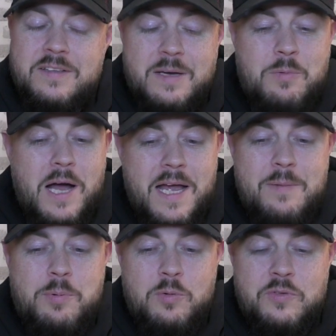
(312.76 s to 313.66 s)
they were
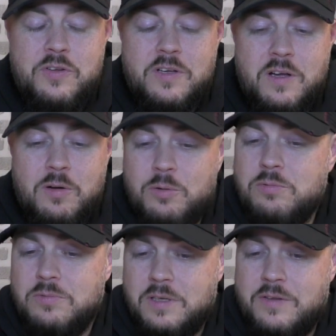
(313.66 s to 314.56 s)
able to
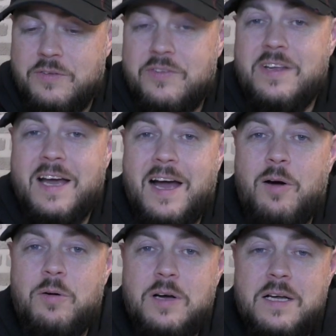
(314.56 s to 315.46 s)
go and see it
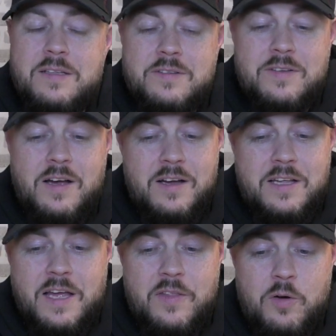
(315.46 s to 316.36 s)
out and
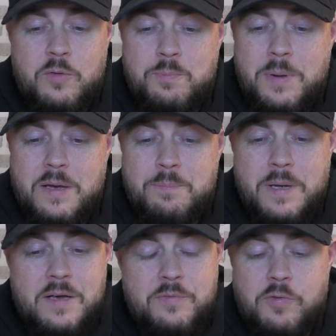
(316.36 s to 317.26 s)
get those big,
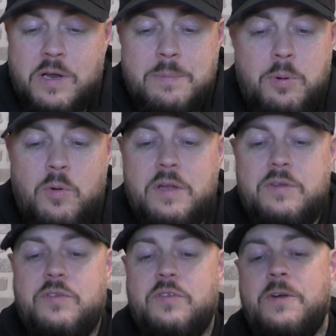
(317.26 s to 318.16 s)
big 3
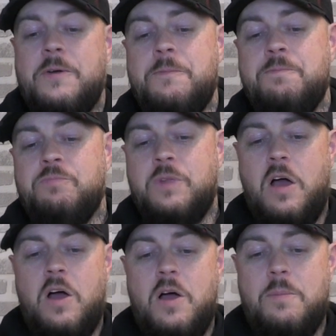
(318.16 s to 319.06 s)
points.
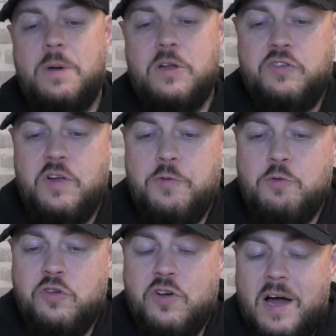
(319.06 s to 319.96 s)

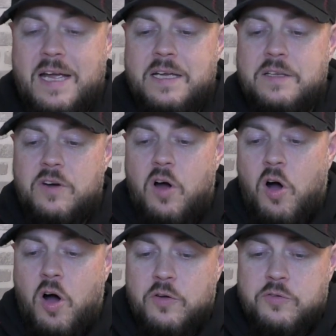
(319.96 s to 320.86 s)
Sheffield United,
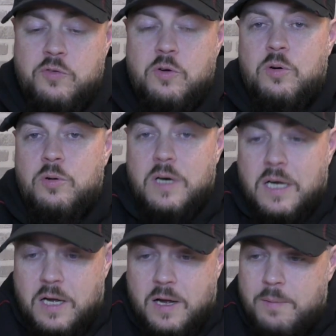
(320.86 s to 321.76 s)
Arsenal.
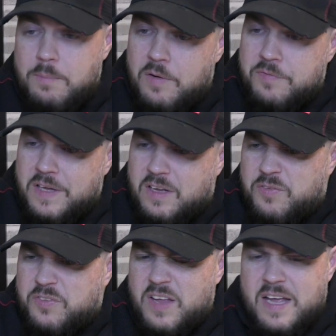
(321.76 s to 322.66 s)
I think I've
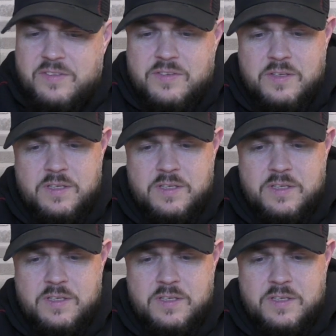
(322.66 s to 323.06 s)
said